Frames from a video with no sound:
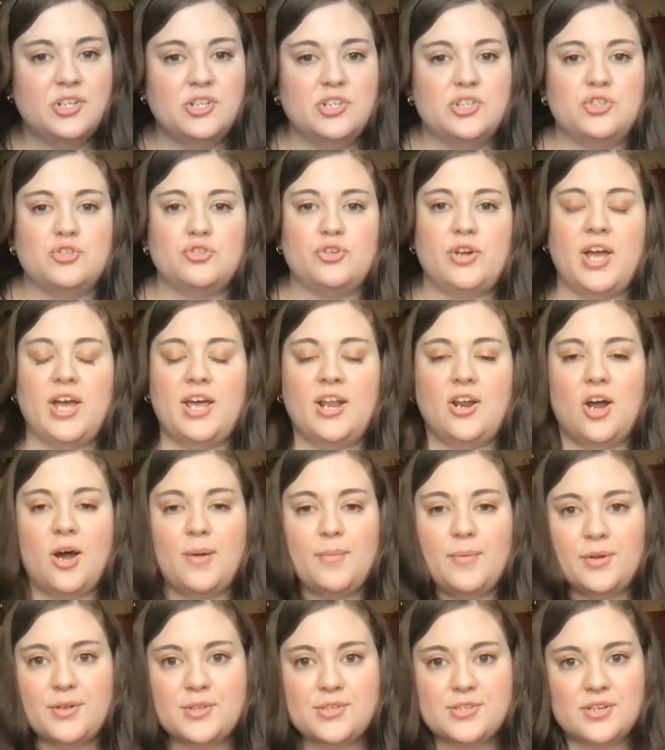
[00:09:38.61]
dread
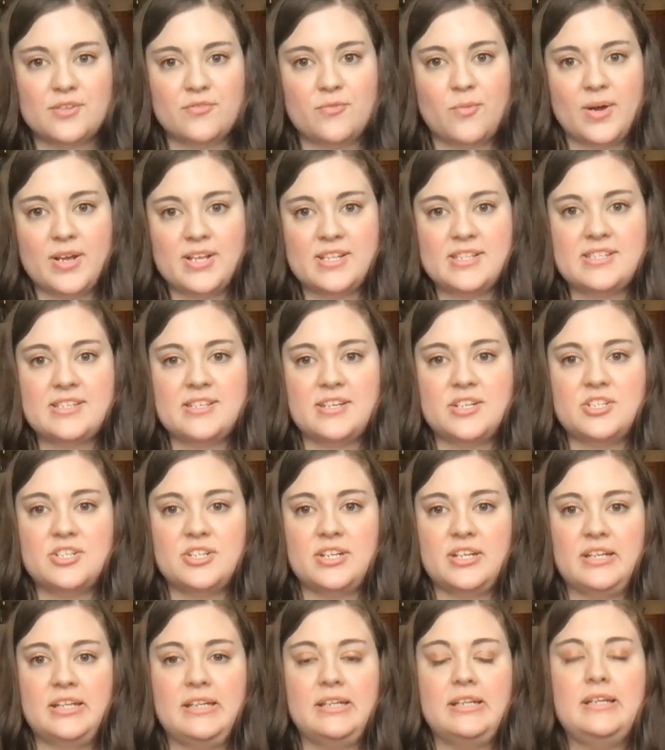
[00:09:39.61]
almost of white
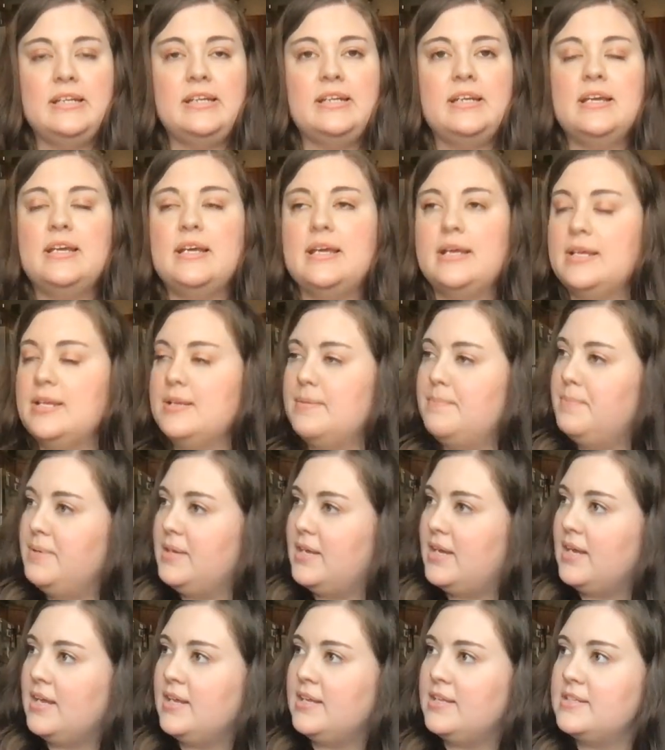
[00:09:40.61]
stitching
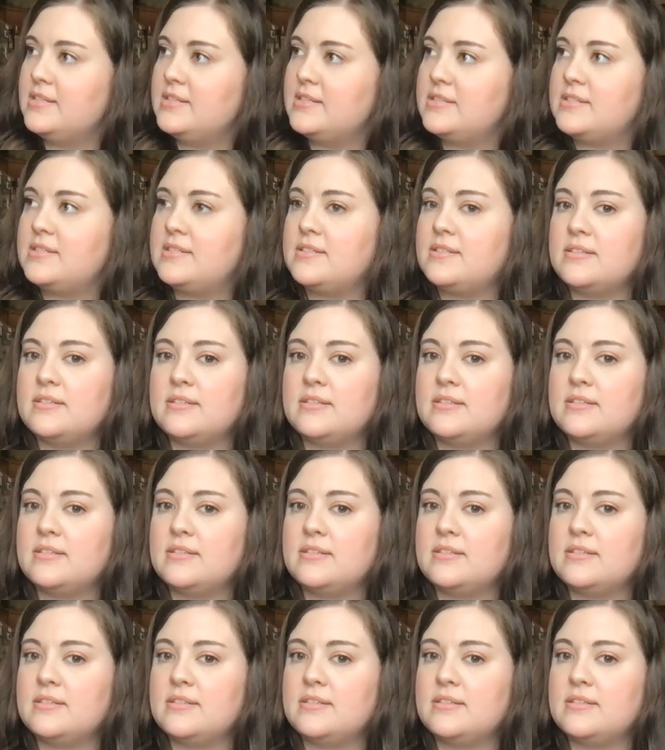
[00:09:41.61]
because